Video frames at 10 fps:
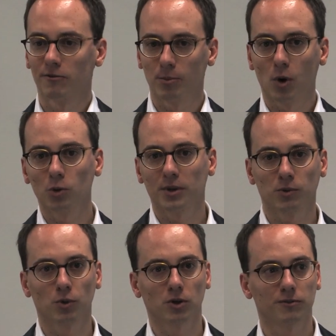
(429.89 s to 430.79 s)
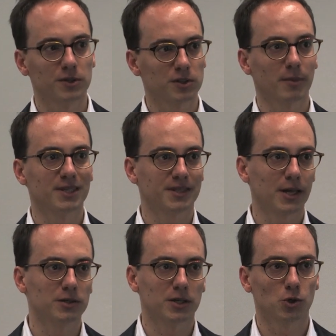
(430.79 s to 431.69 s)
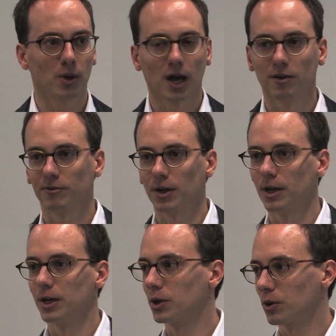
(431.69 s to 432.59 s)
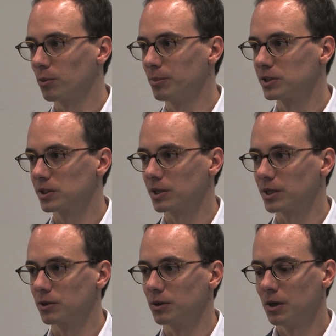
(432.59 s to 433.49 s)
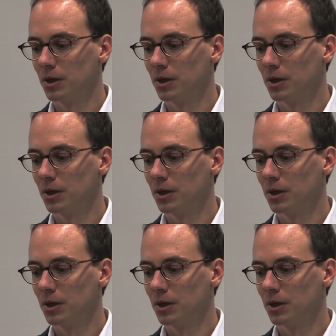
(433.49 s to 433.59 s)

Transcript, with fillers: from a whole network of systemized tellers that you have in your own business center.